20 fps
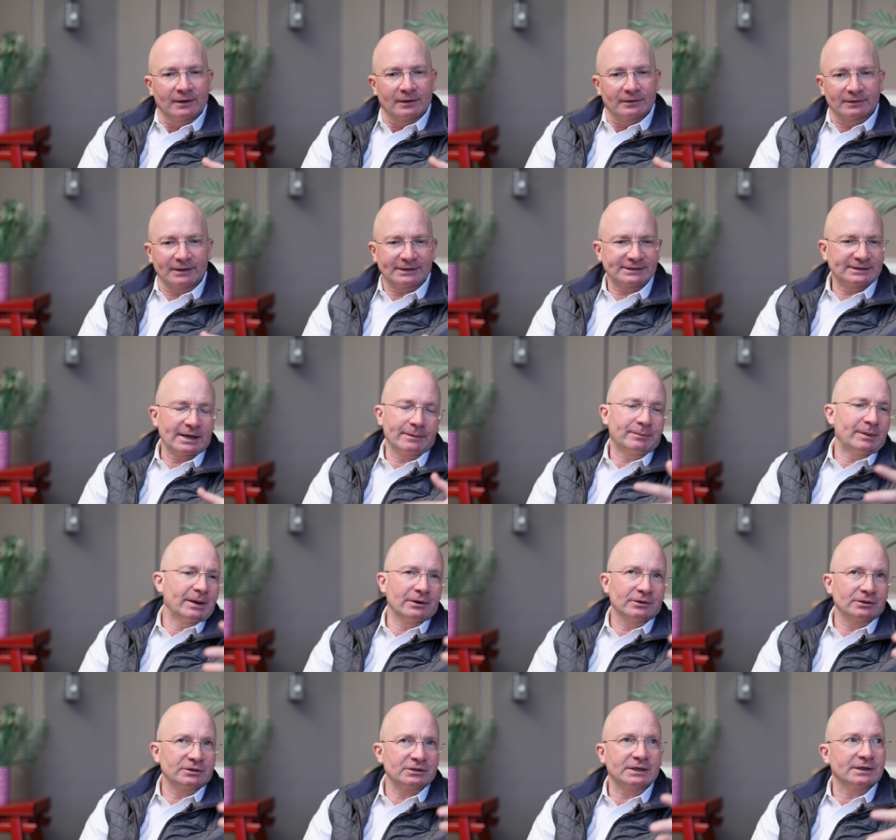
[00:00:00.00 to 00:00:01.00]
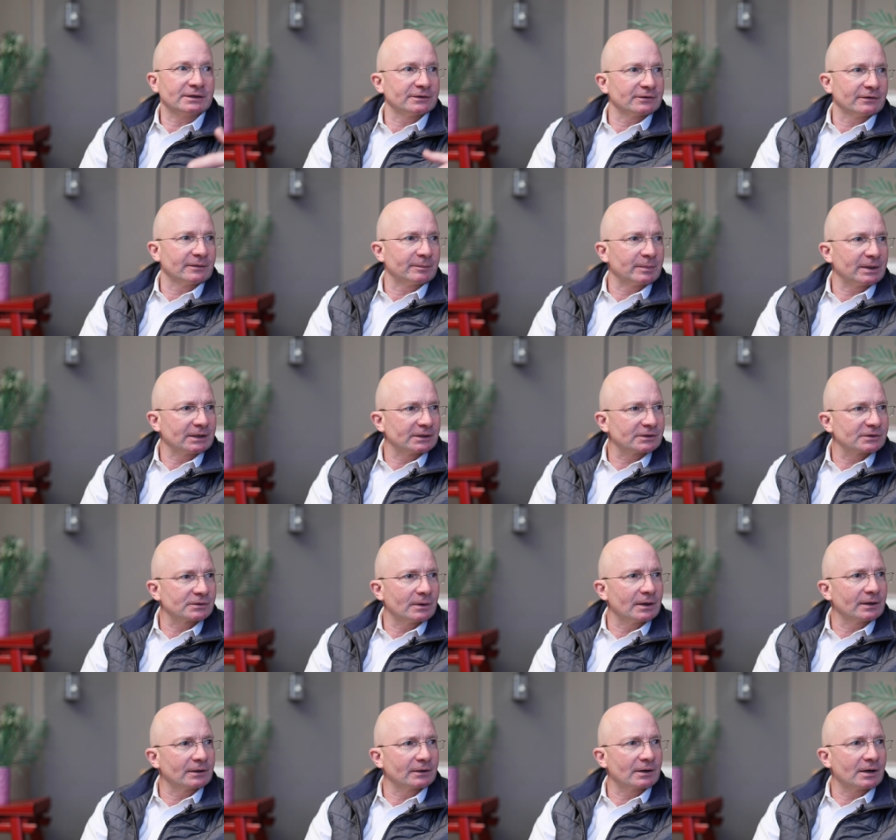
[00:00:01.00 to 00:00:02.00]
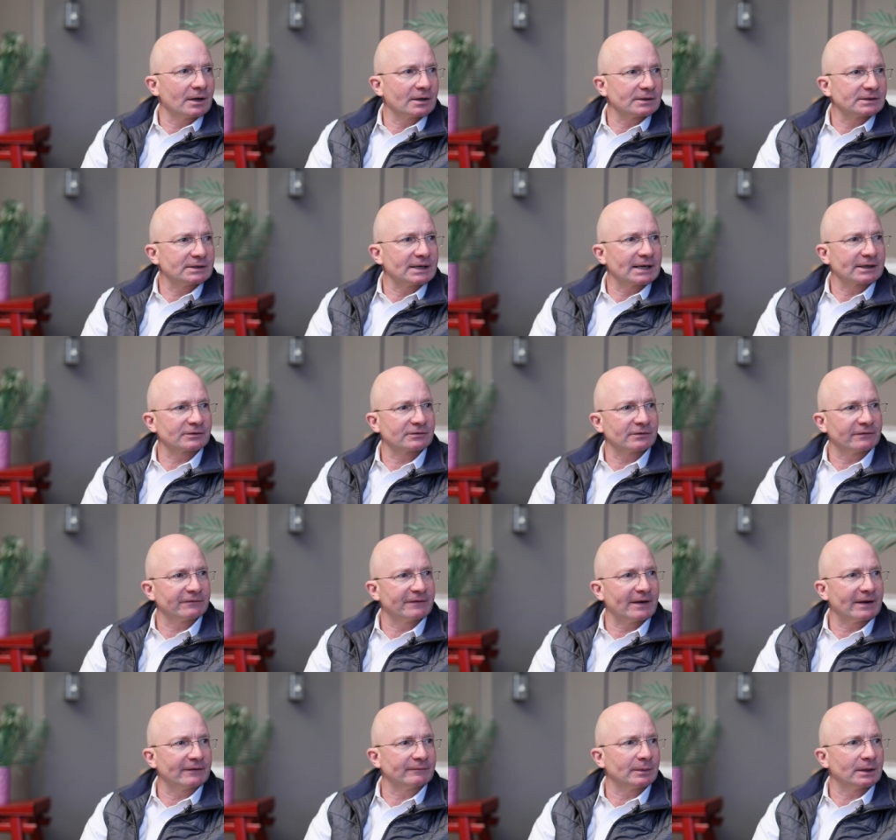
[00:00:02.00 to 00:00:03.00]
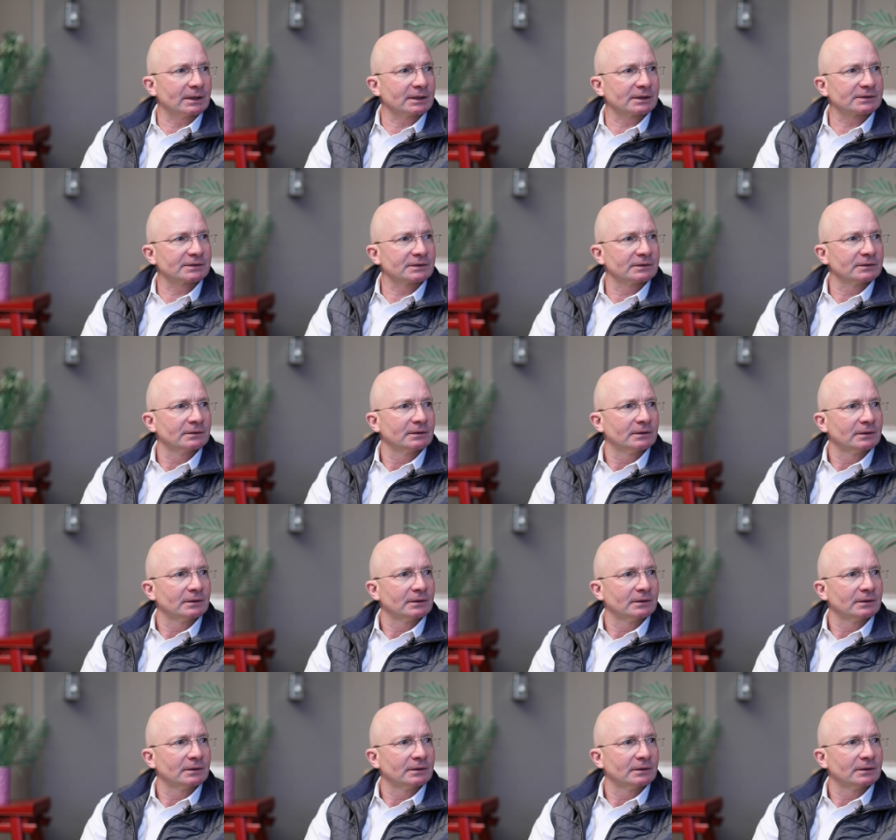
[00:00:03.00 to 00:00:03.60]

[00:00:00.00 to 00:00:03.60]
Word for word: Yeah. Let's say a pair of jeans or the pink sweater costs an extra five bucks,